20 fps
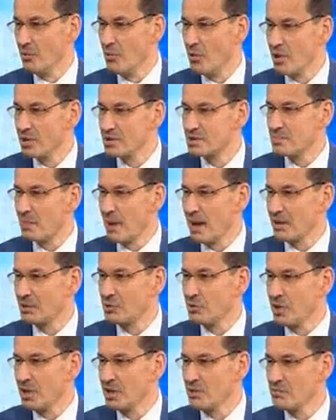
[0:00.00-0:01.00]
World
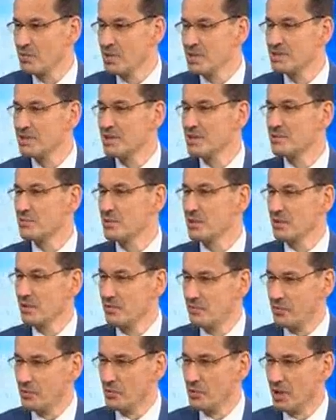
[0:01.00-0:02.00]
Bank doing business,
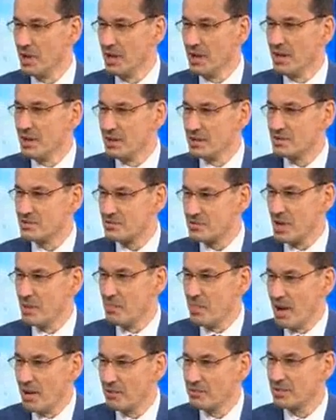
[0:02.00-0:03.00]
if you
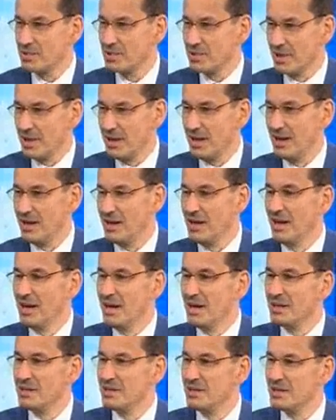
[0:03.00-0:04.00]
strip out
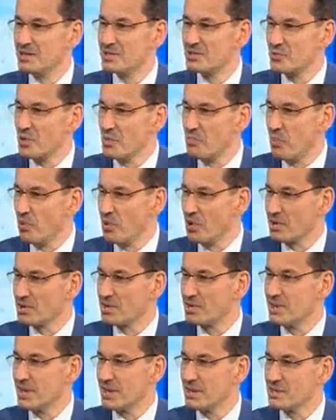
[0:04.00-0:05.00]
this report,
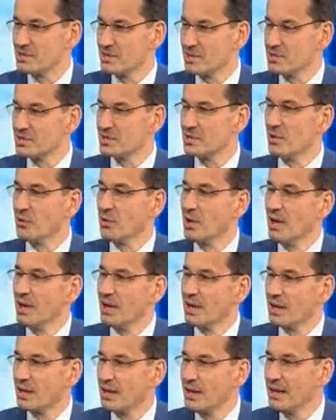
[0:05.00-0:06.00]
there is also
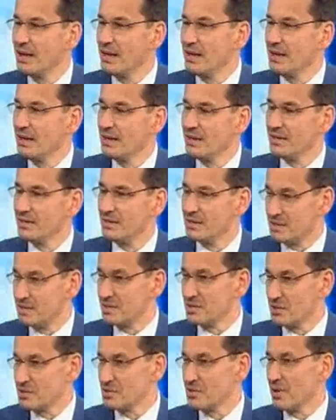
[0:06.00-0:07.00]
clearly, this
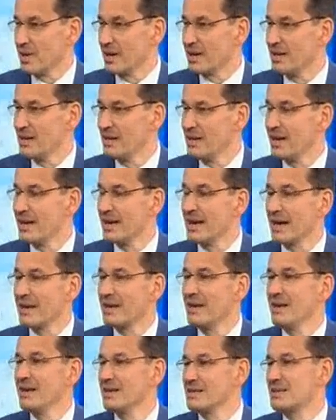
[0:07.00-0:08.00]
is also clearly an
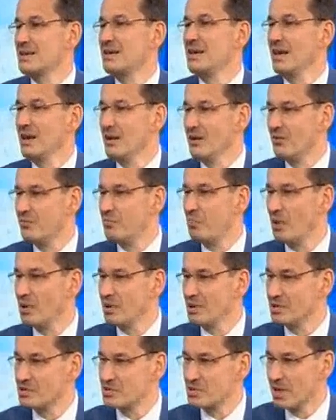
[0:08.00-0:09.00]
Achilles heel of
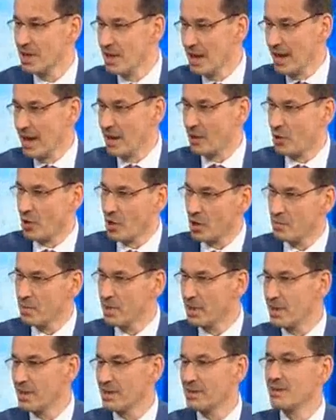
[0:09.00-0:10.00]
Polish
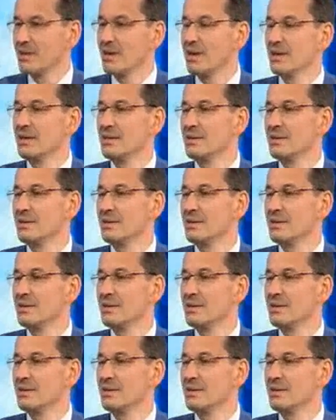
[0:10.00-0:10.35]
economic and